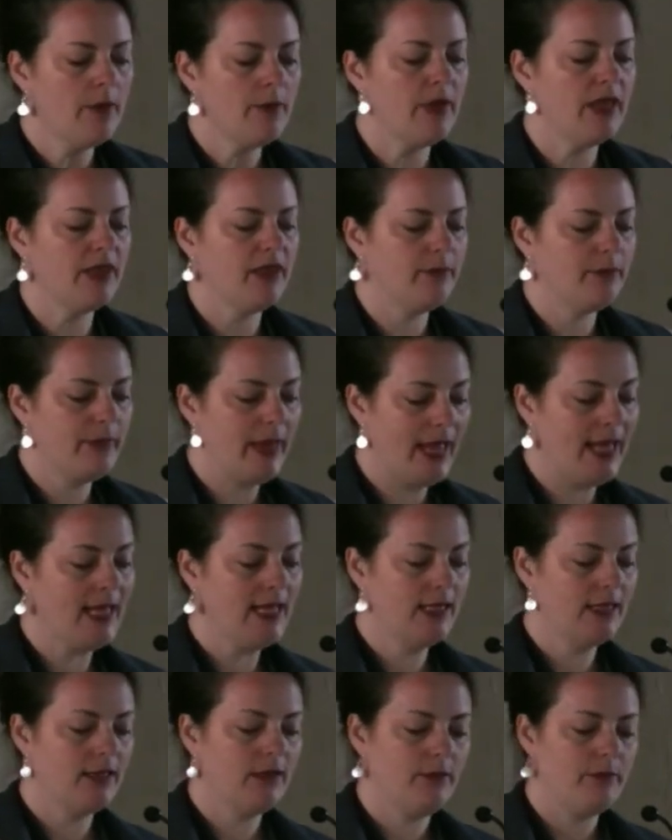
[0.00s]
But the
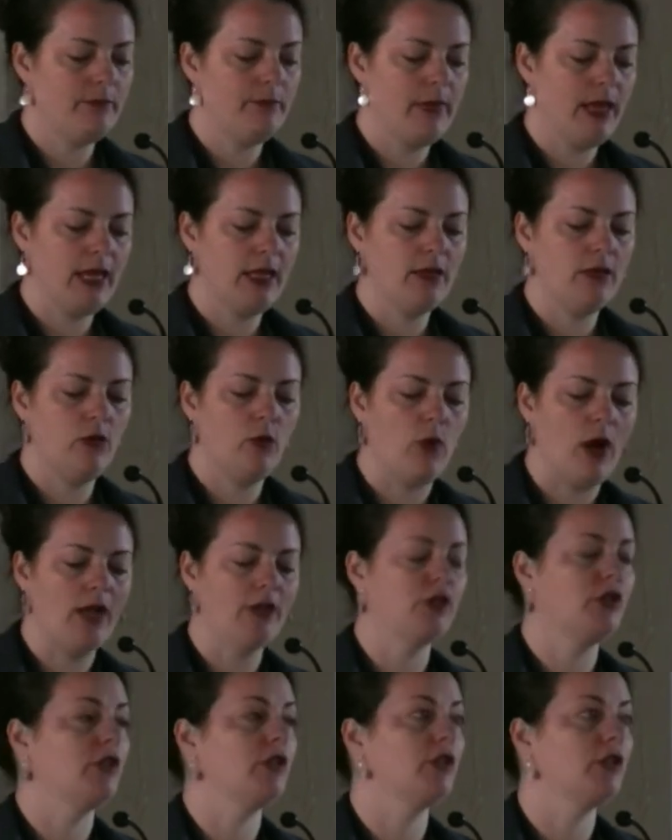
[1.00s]
paint made the
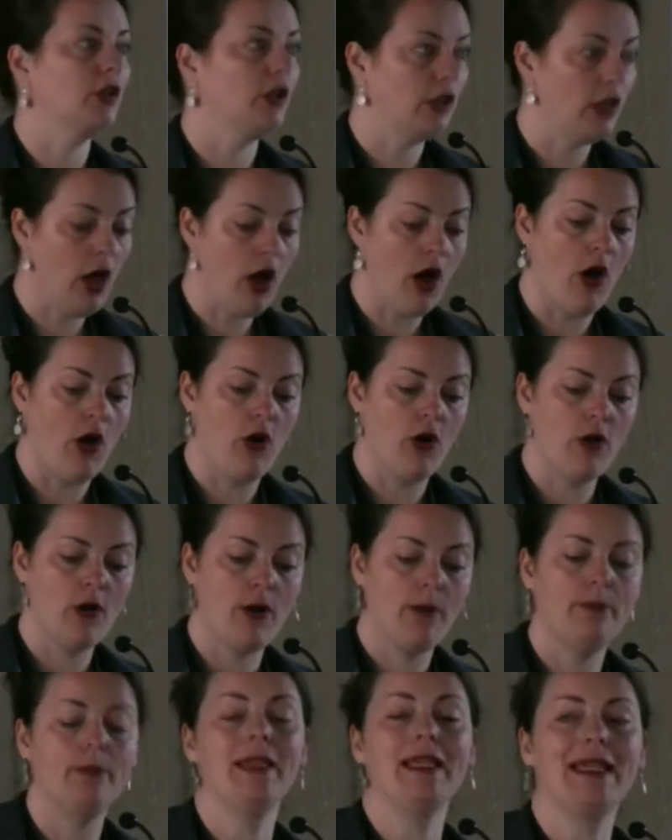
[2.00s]
watches
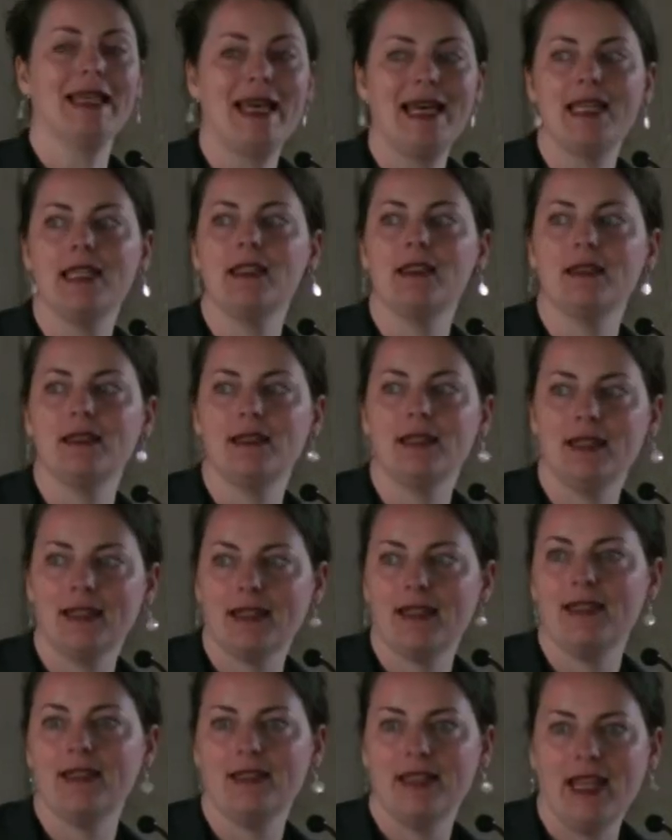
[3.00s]
glow because
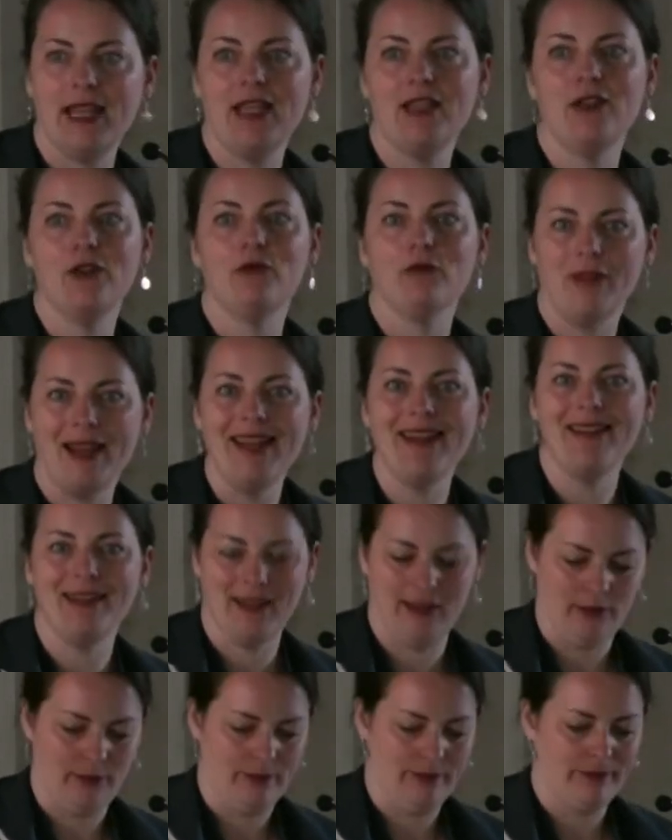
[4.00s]
it contained
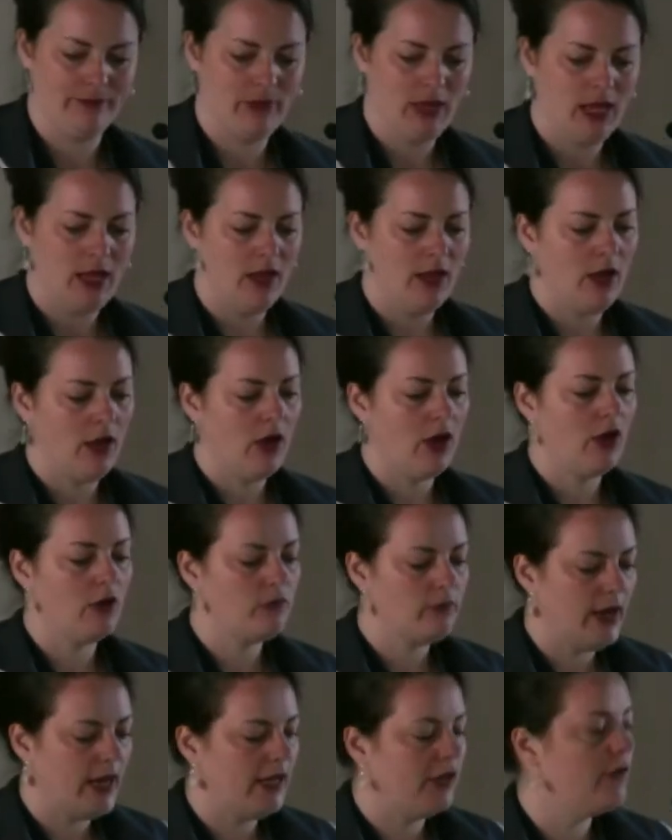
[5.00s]
radium,
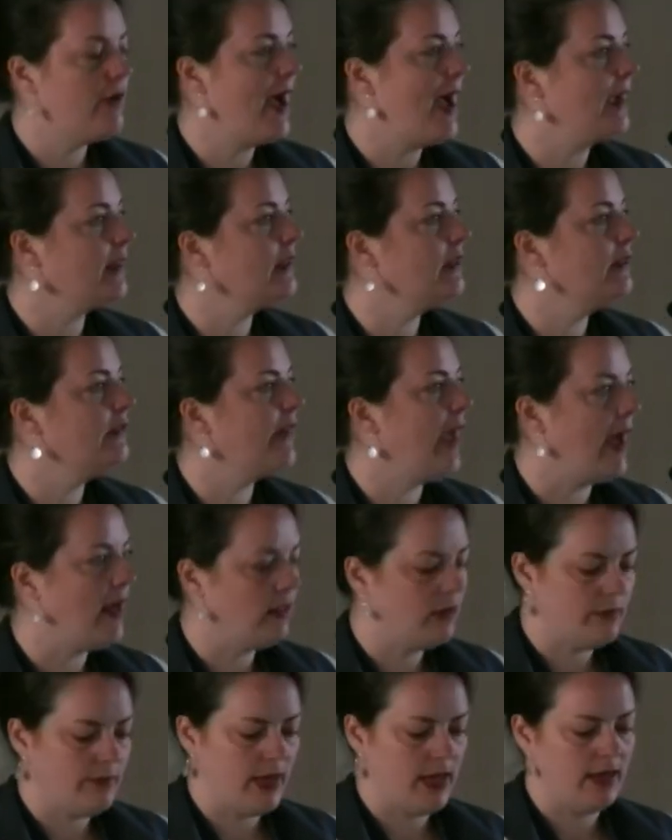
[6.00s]
a radioactive
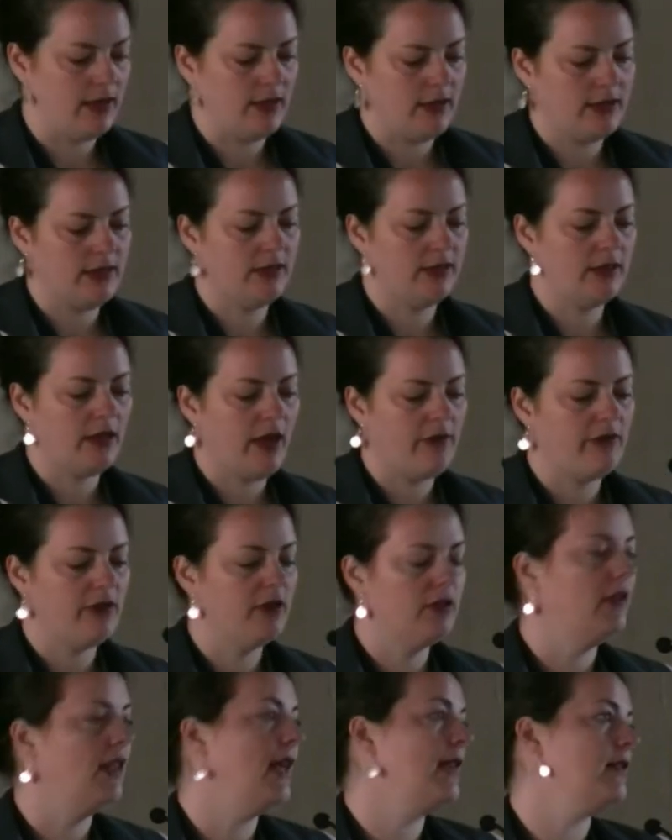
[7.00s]
element
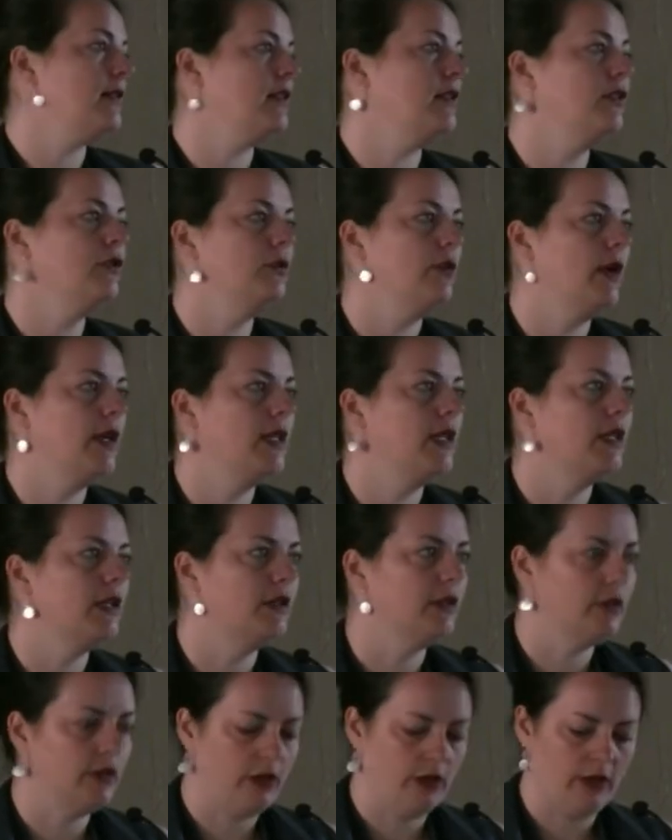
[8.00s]
discovered less than 20
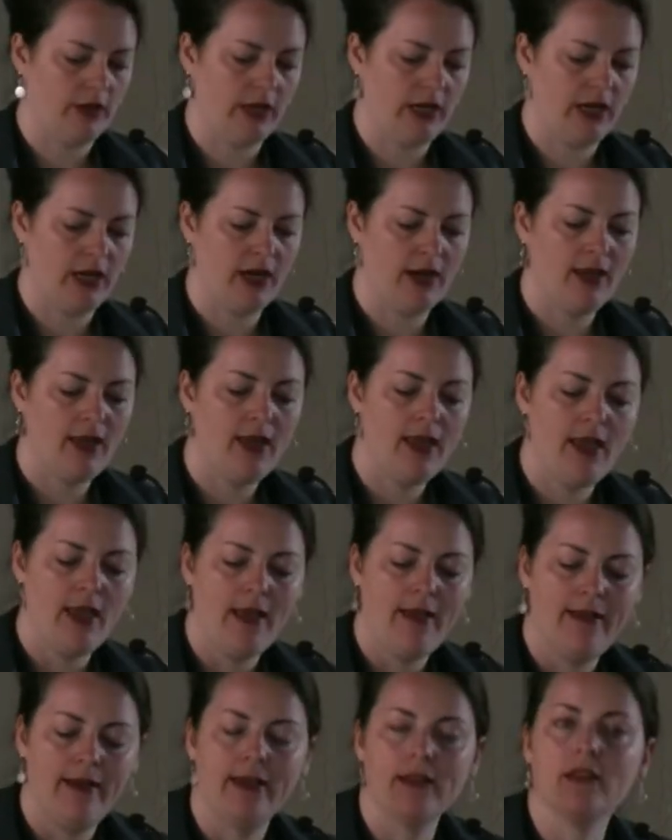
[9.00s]
years earlier,
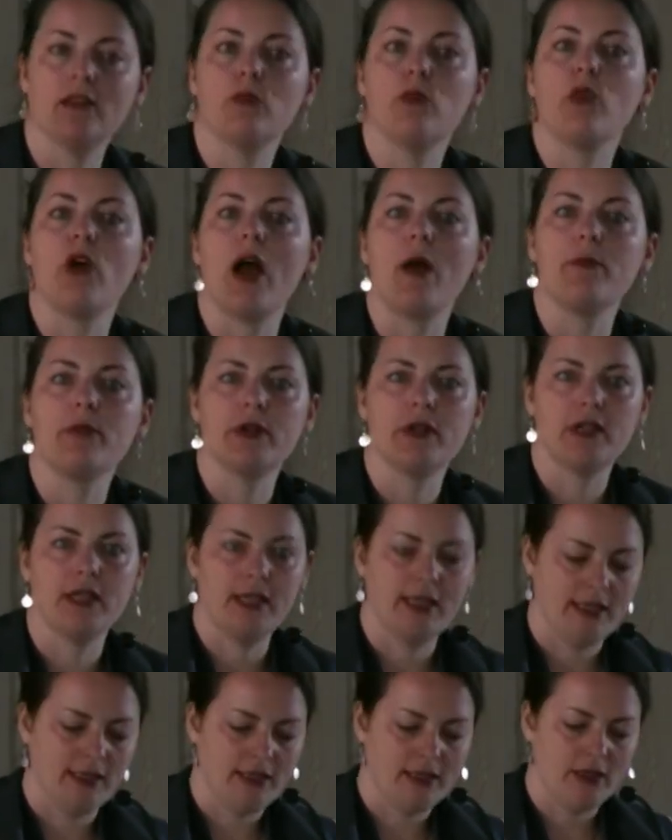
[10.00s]
its
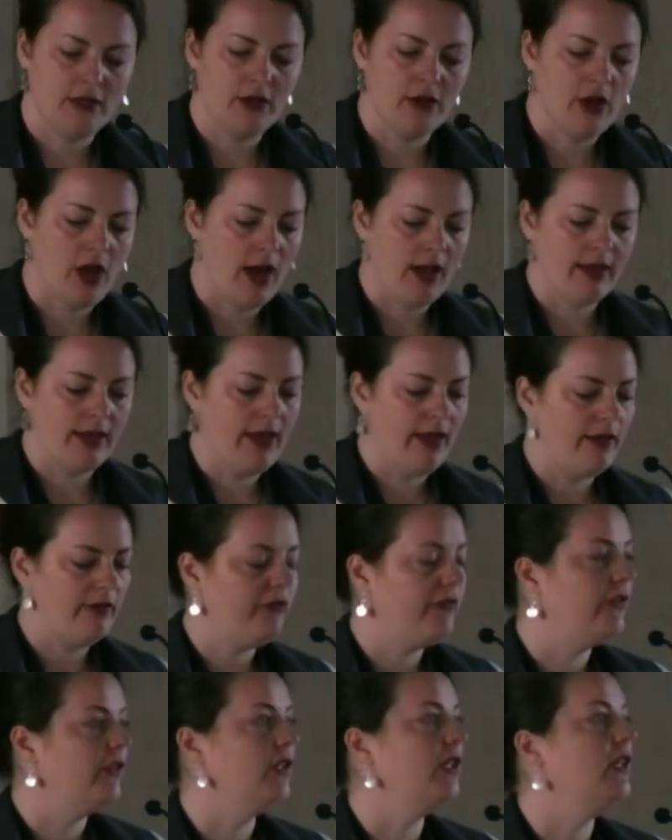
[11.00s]
properties not
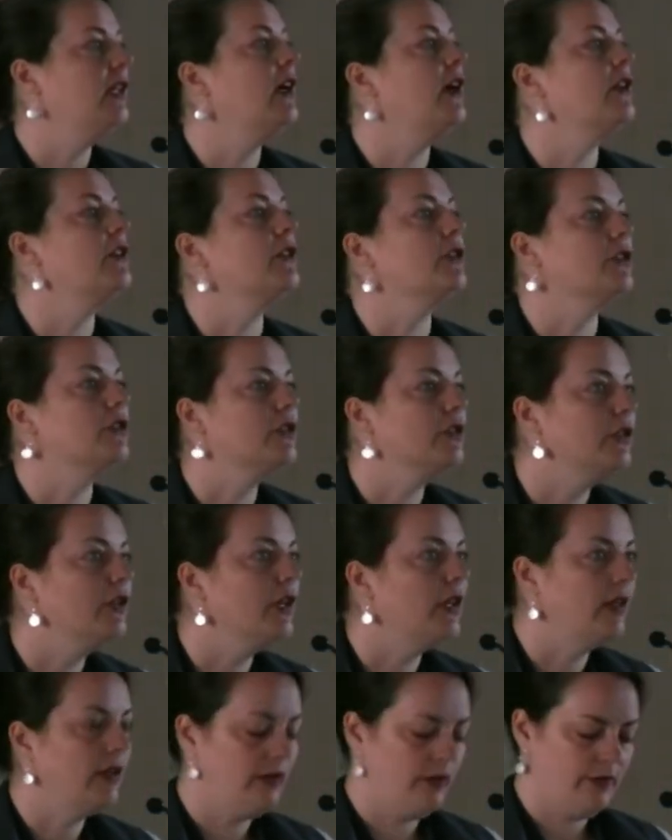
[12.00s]
yet fully
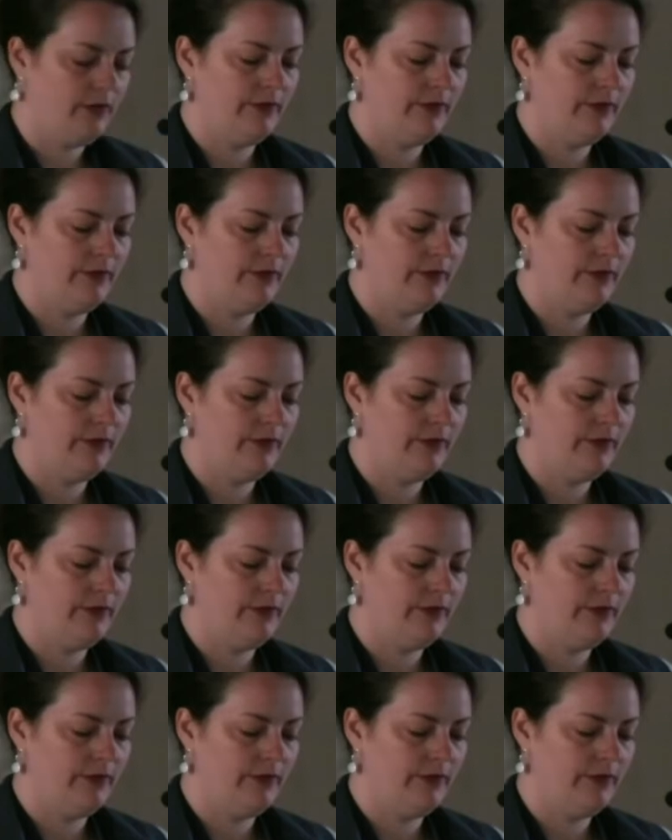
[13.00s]
understood.